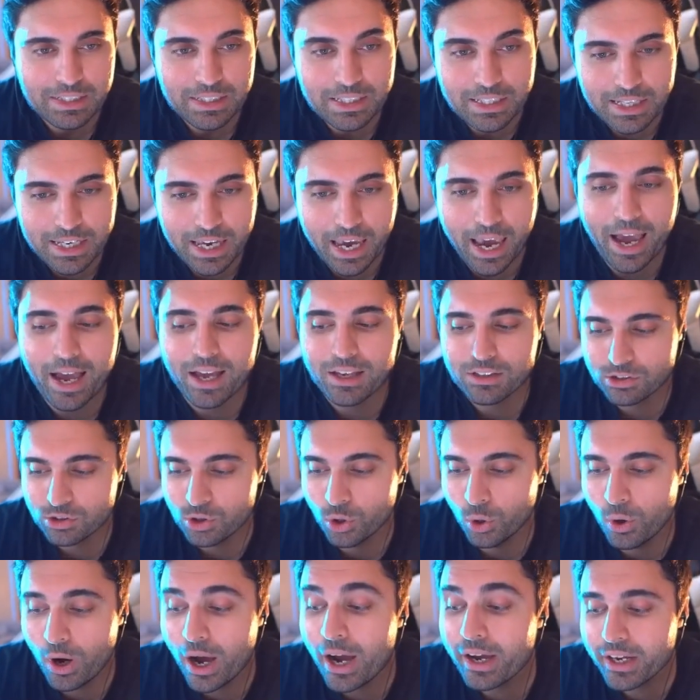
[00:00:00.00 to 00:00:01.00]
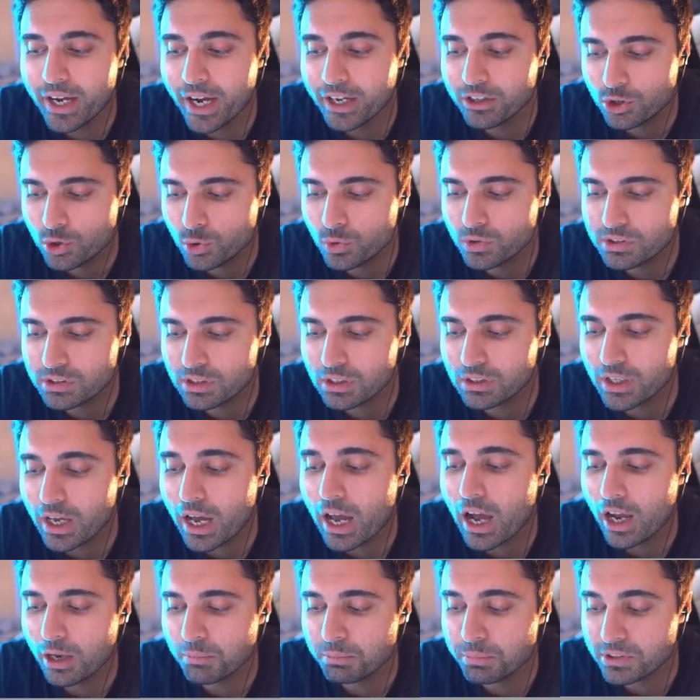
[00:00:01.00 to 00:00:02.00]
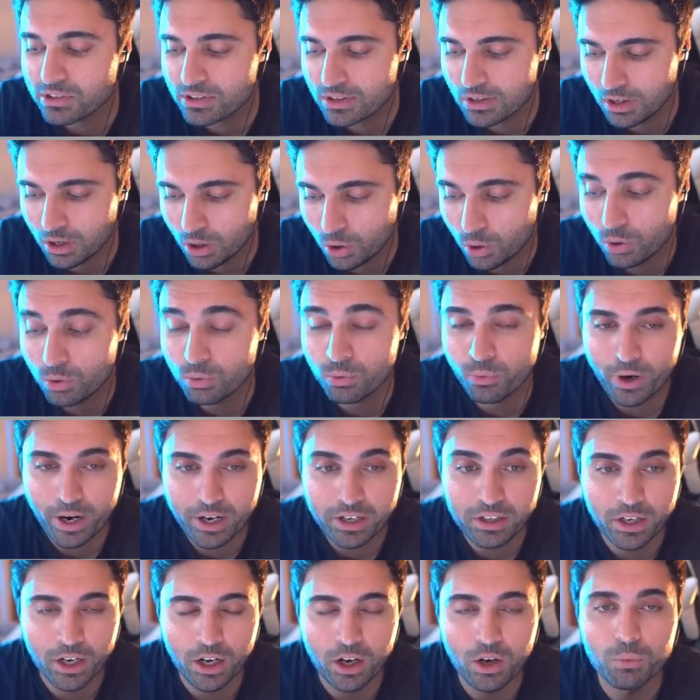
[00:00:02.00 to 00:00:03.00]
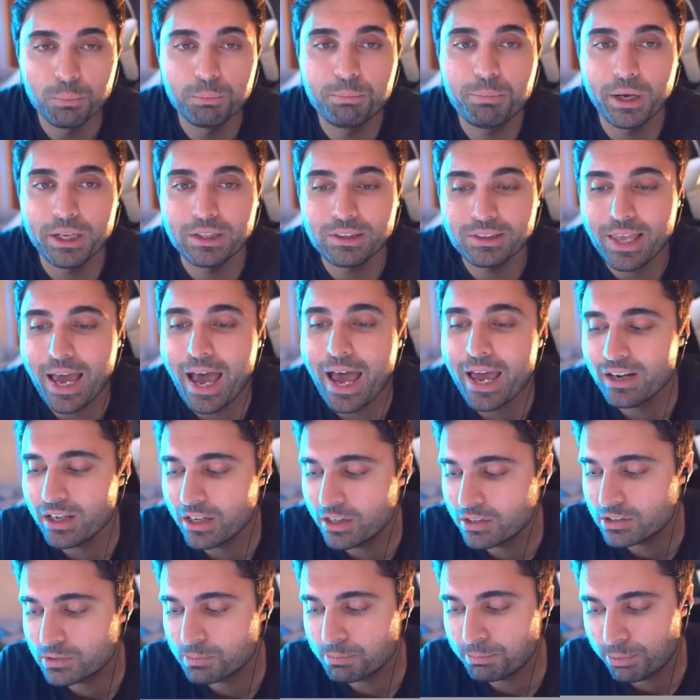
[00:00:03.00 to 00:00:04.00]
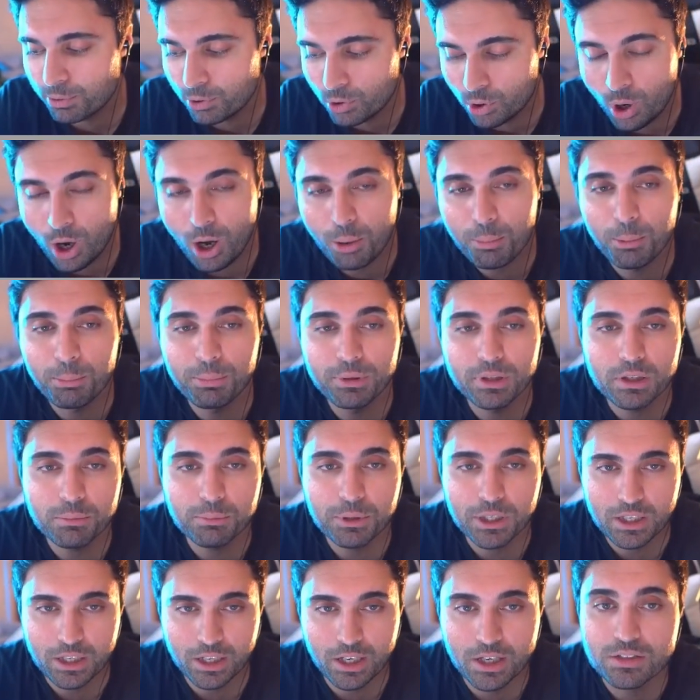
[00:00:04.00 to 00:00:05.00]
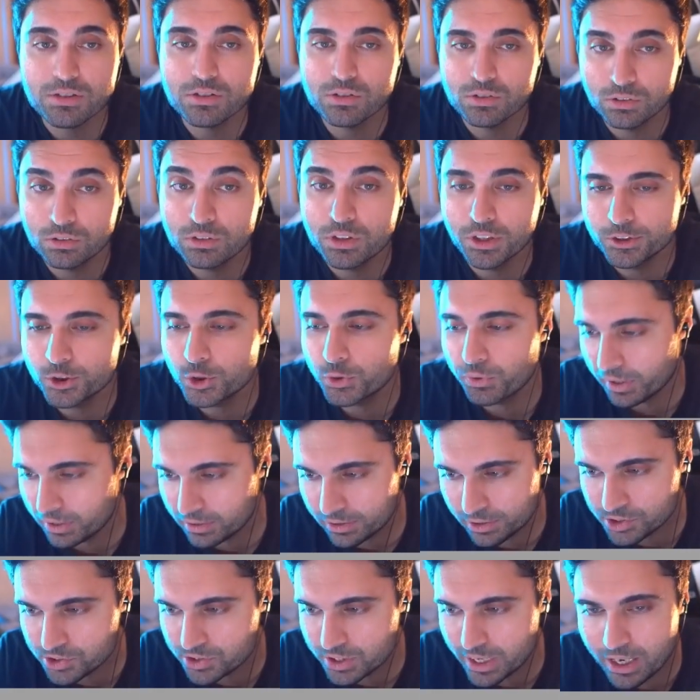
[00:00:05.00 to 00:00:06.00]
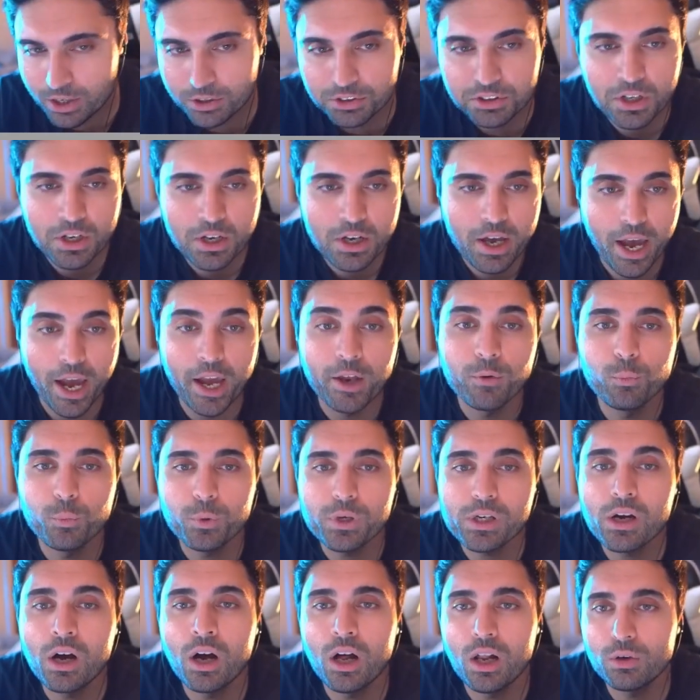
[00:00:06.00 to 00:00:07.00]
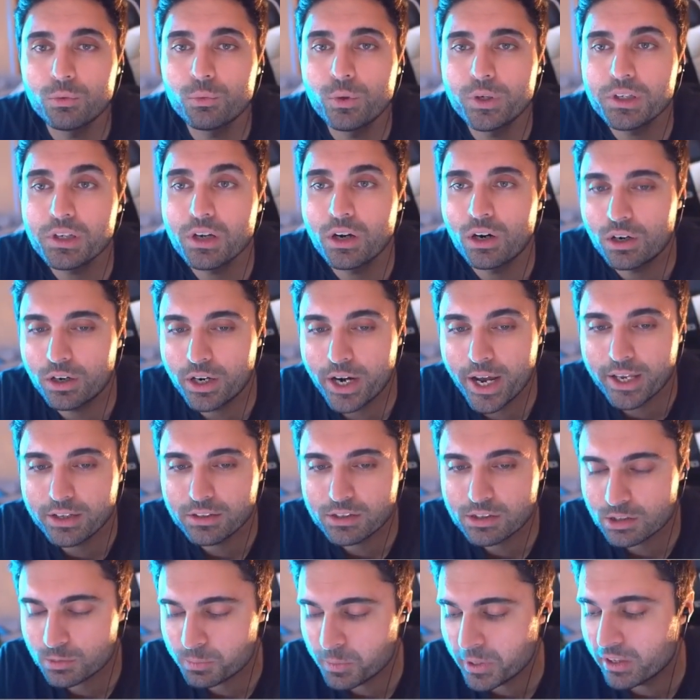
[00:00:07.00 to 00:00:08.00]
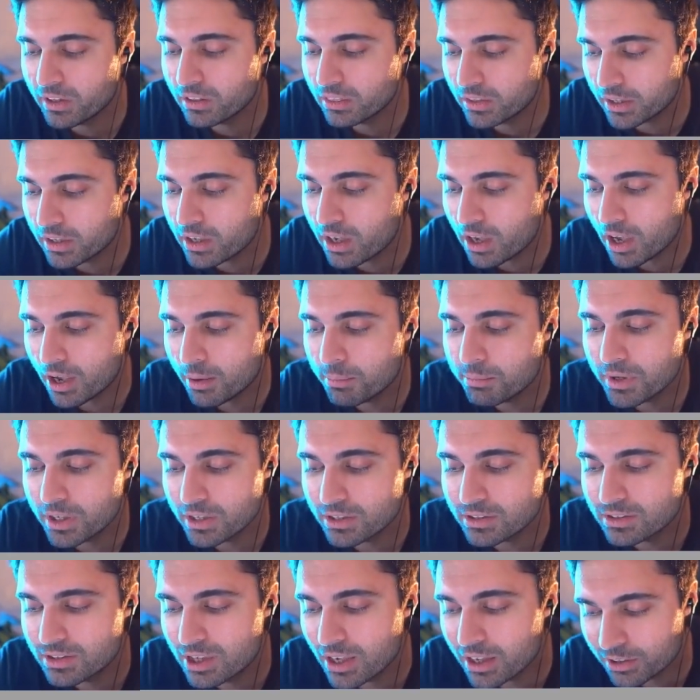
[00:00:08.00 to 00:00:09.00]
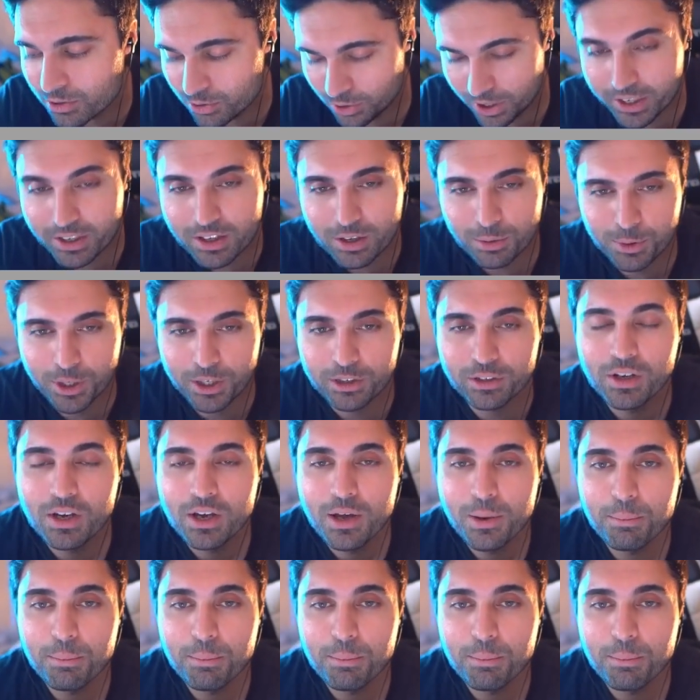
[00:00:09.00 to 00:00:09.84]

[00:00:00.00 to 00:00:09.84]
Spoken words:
yeah, so I do see the hype is low right now, but that is probably because the trailer is out, and we already are anticipating the game is gonna come out